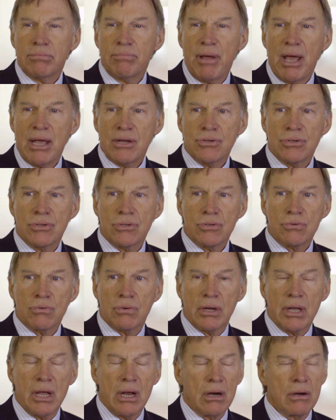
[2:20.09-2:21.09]
patients
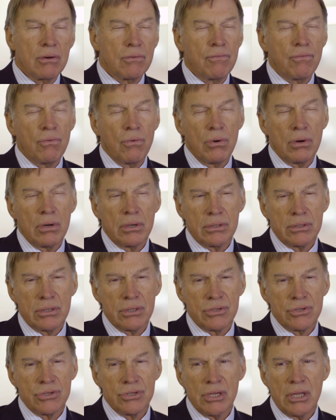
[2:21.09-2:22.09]
were cared for,
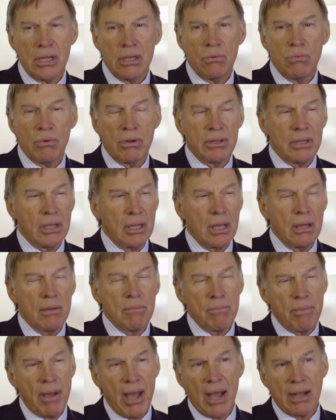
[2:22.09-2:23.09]
to see what the
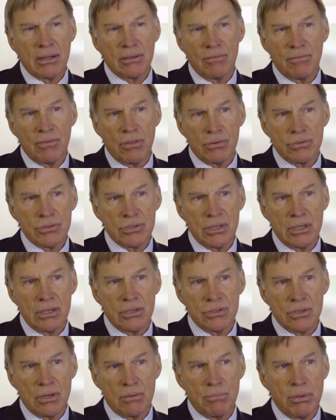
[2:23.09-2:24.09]
impact of those
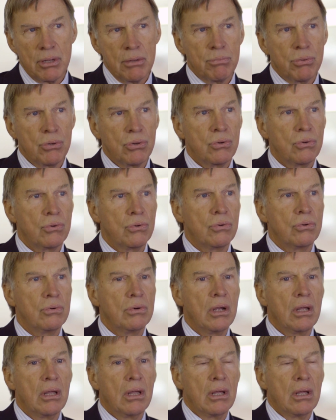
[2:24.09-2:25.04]
things on people who